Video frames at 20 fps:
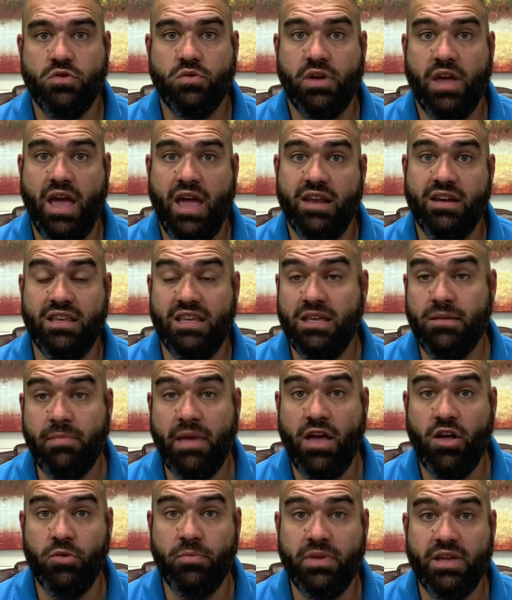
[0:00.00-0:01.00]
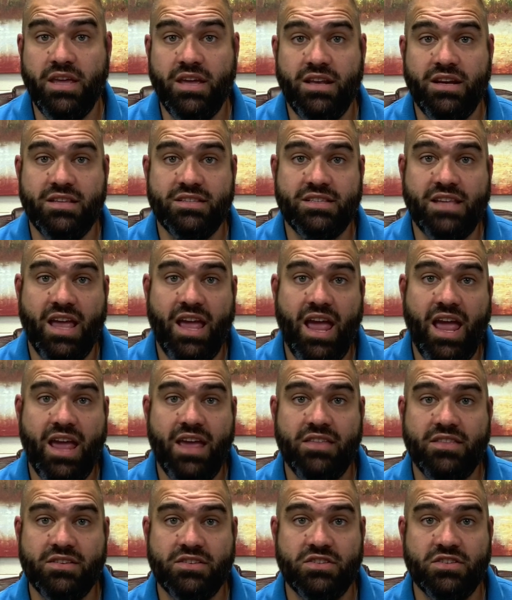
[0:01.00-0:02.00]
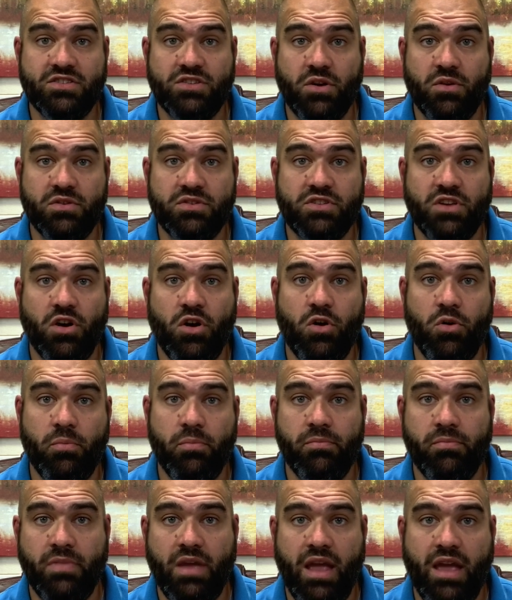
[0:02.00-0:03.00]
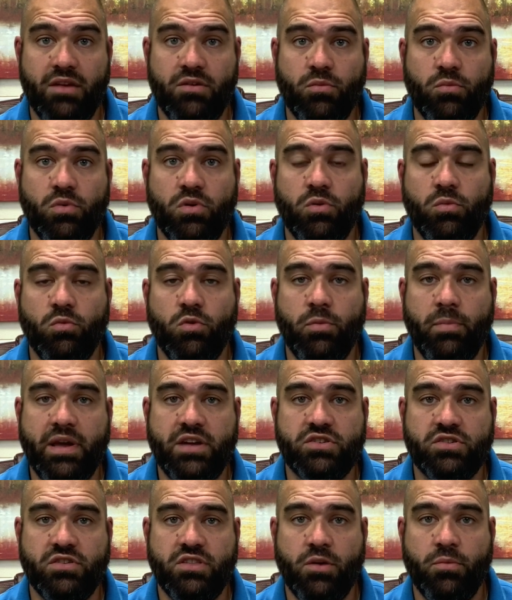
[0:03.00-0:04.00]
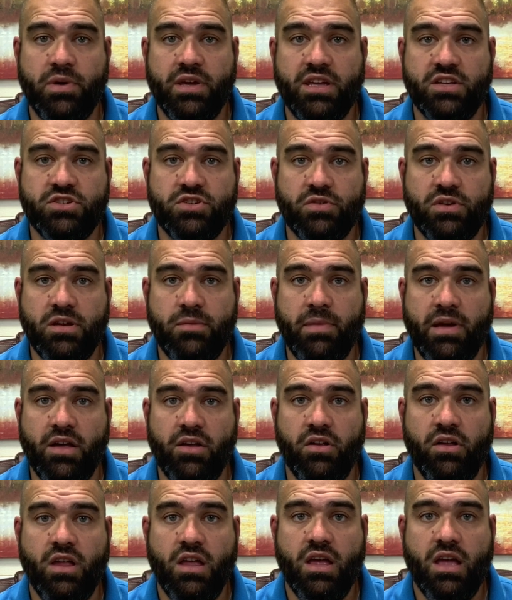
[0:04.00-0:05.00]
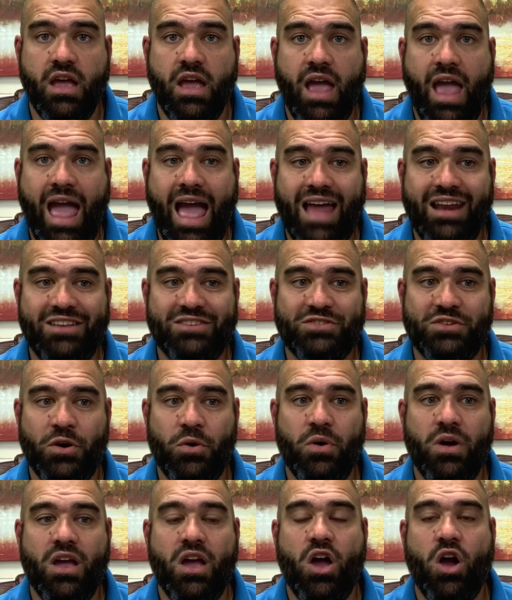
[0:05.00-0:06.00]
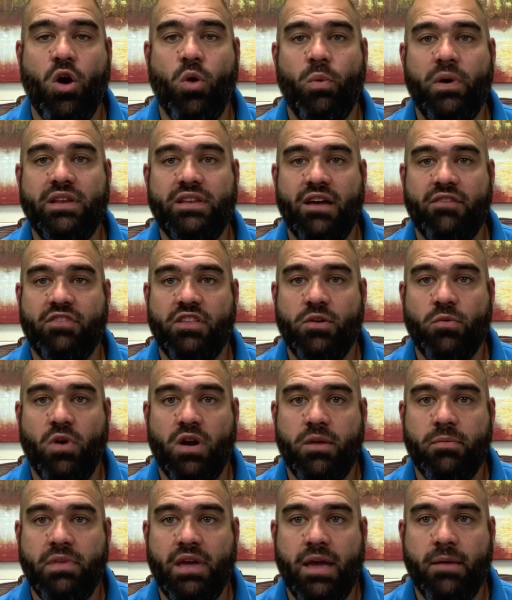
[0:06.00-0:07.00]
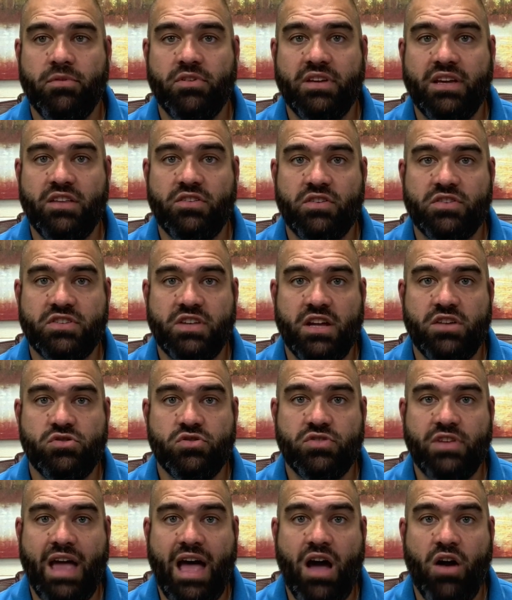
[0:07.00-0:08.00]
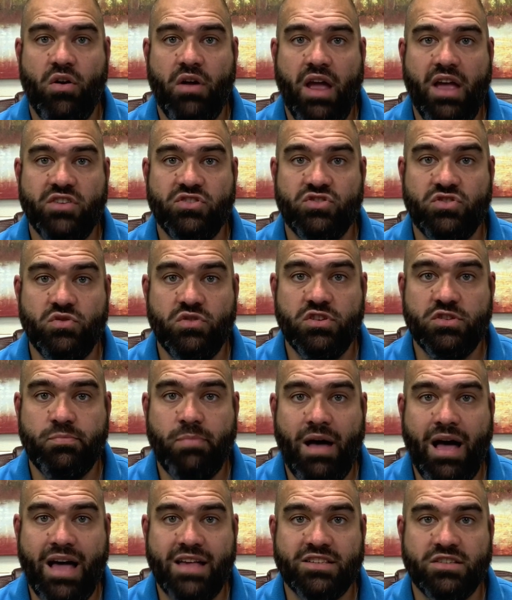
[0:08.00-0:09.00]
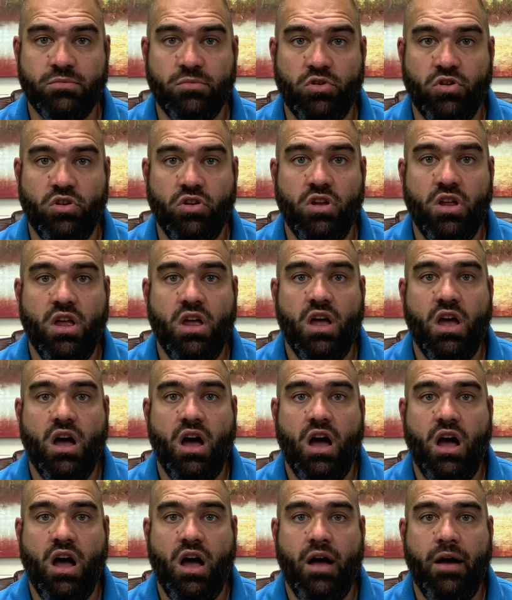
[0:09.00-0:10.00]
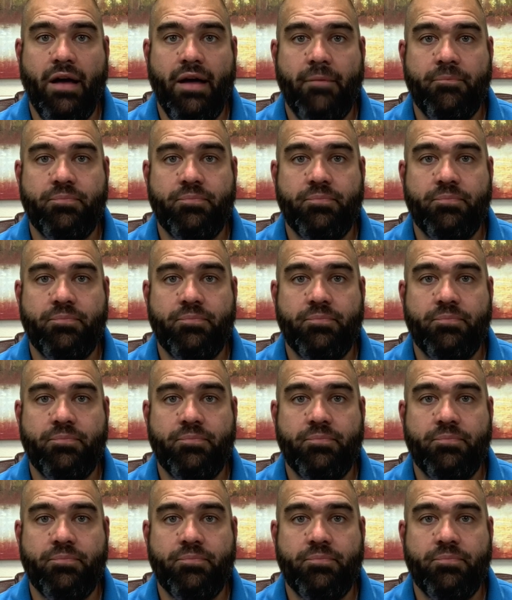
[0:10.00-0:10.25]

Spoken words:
can email me in and say, hey, this is so-and-so, and we'll make sure that we get your email added. So we definitely want to be able to get those schedules out as soon as possible. To